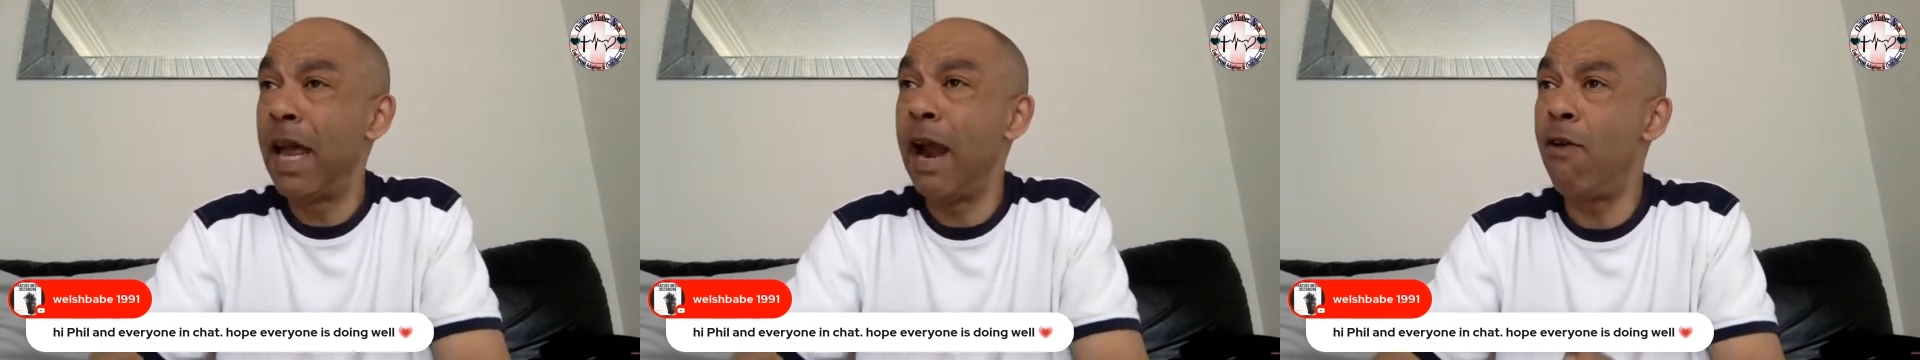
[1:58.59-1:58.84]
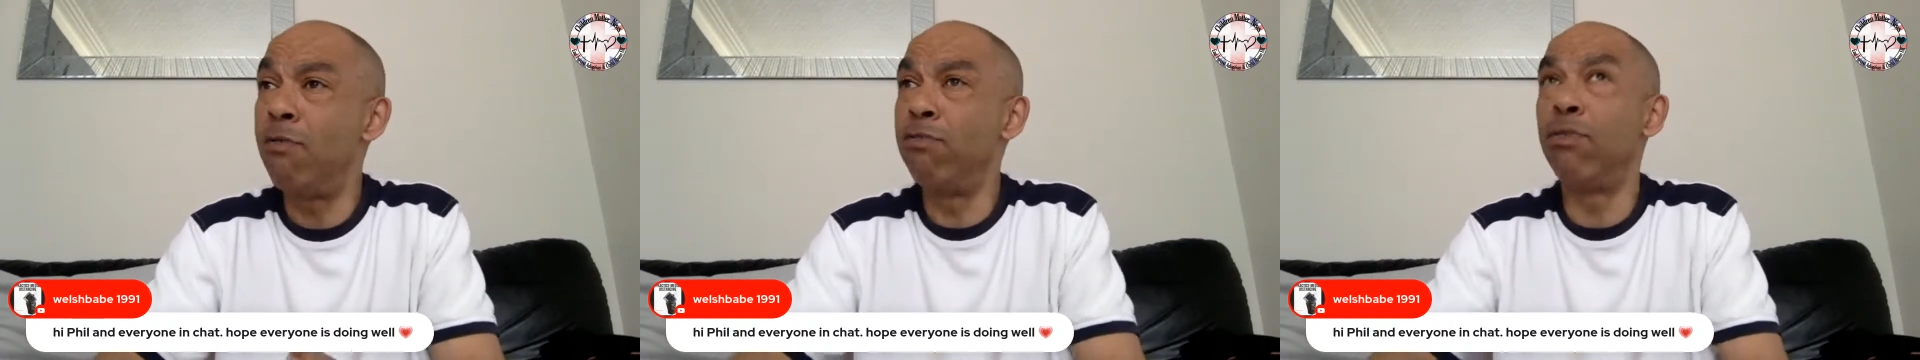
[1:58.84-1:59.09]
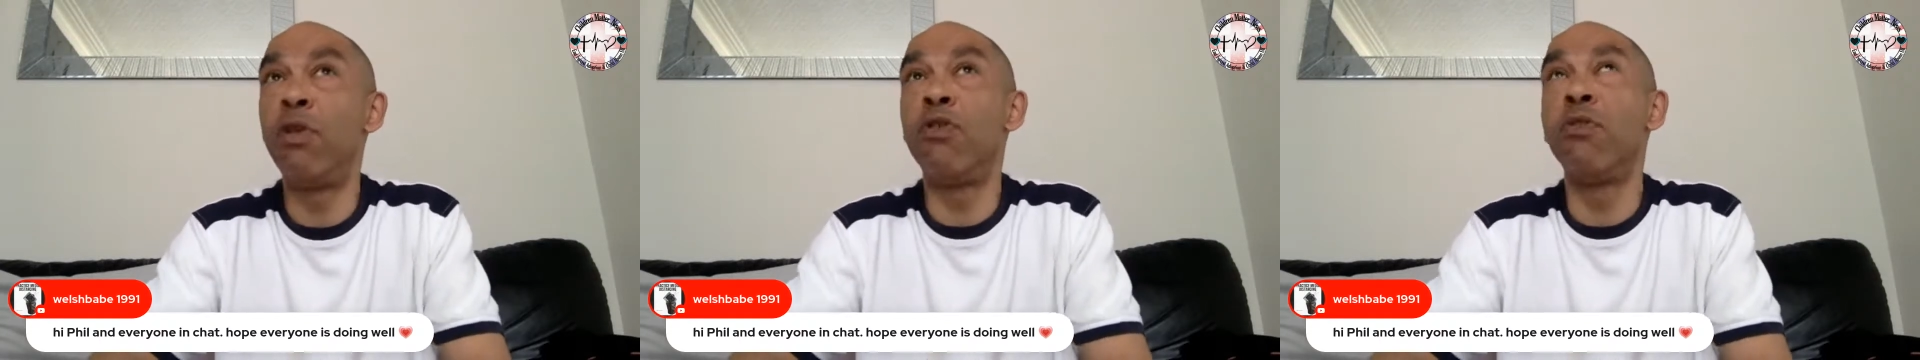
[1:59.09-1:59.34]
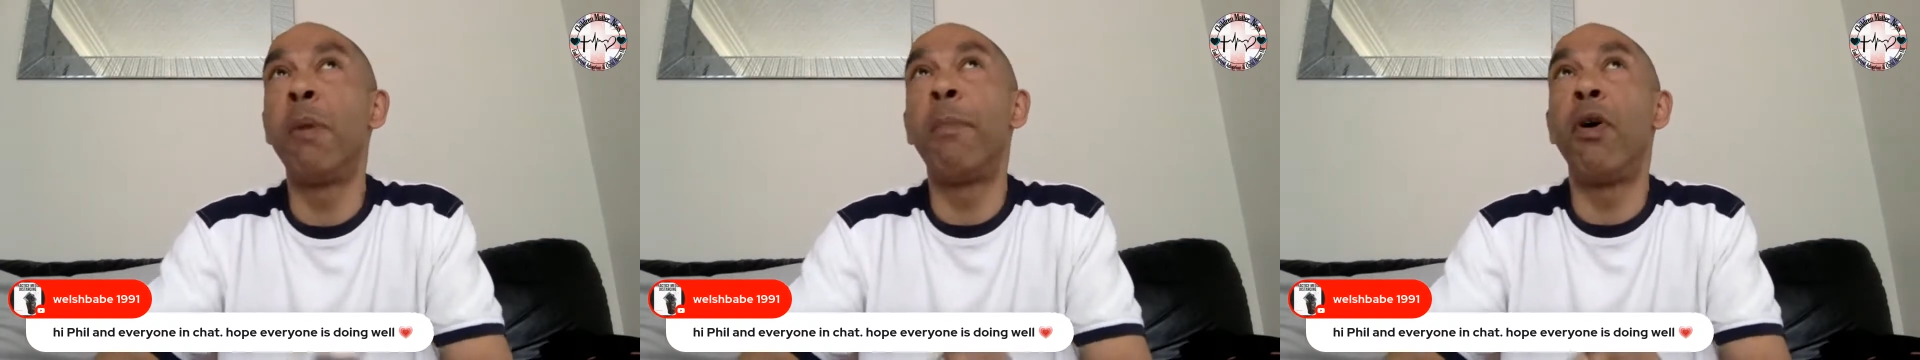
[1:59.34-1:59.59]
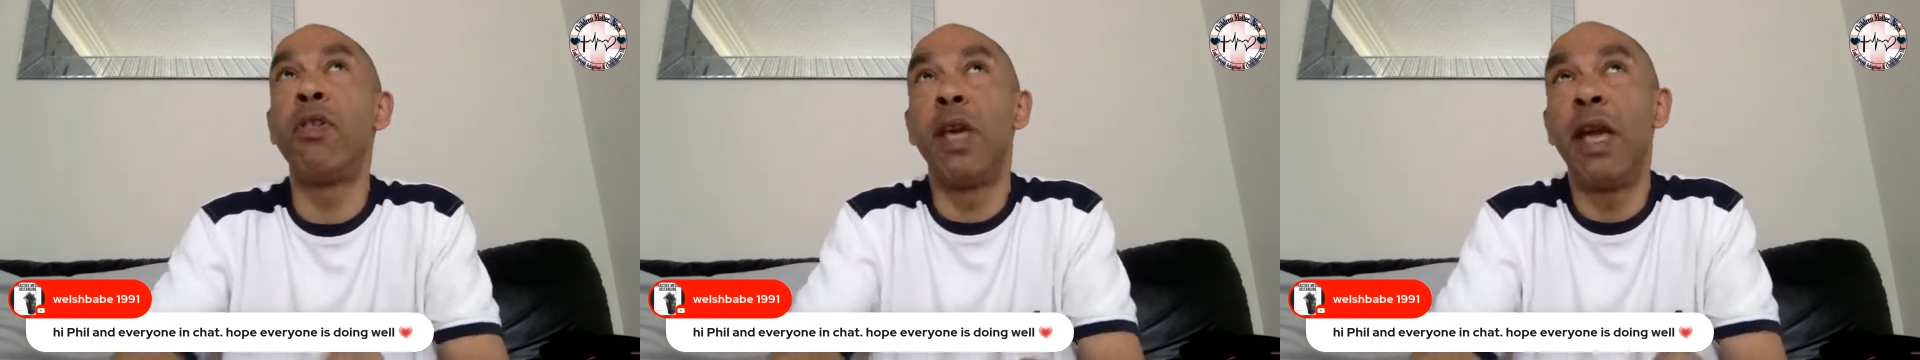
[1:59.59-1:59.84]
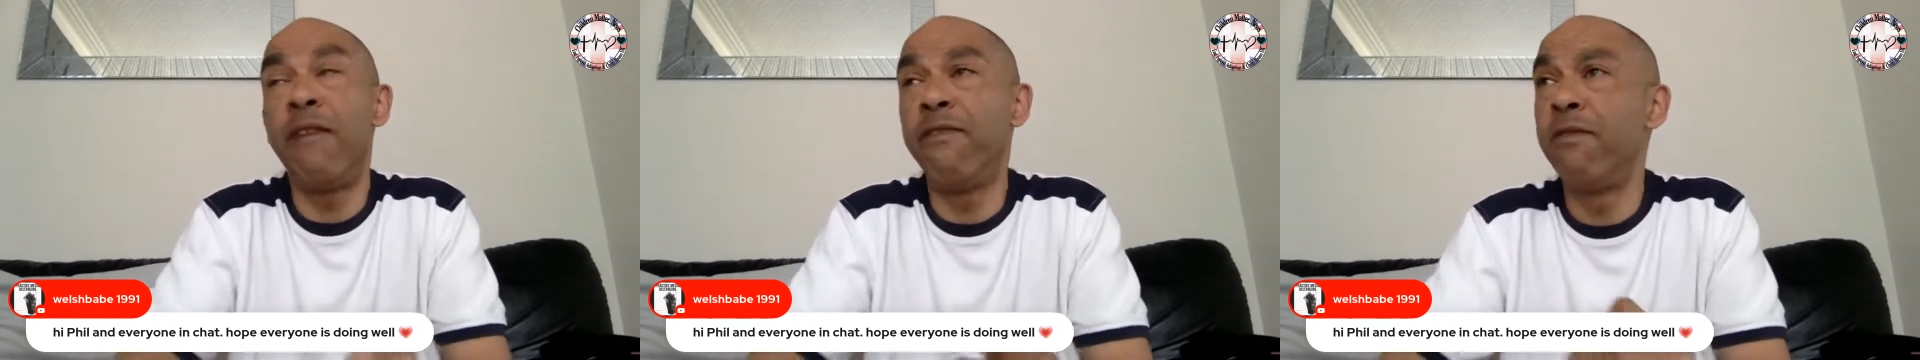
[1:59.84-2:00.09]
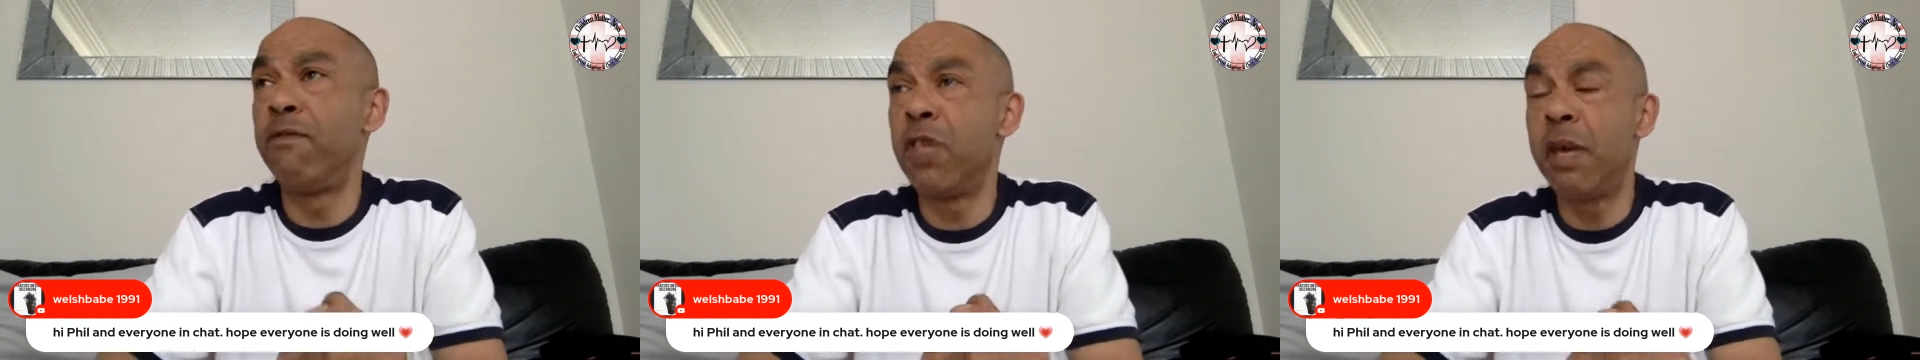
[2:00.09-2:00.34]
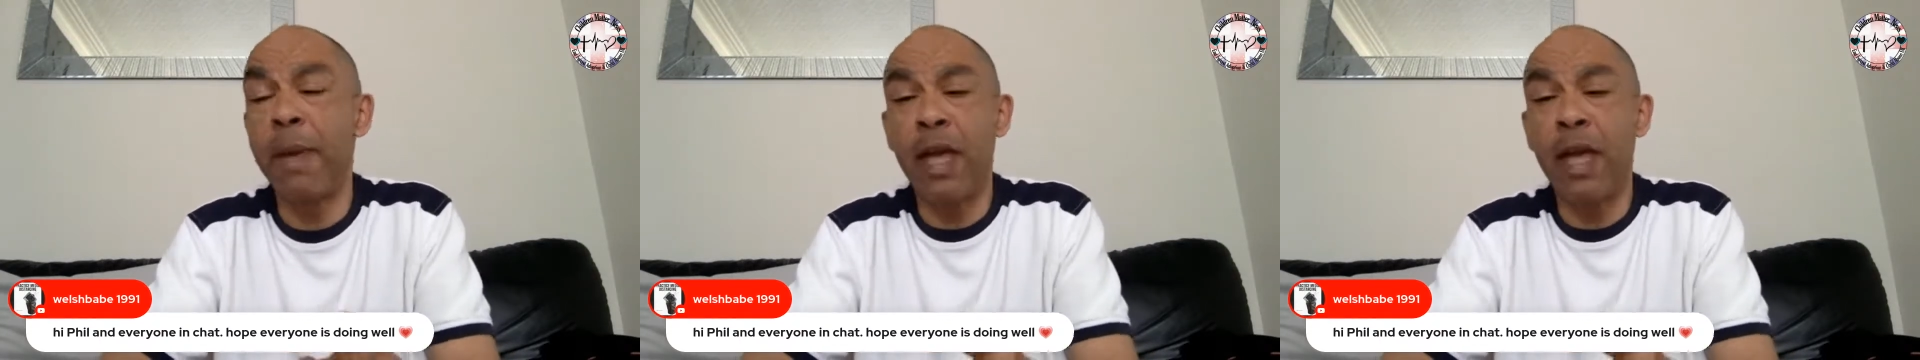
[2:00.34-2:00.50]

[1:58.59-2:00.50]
Get out, do something positive, see a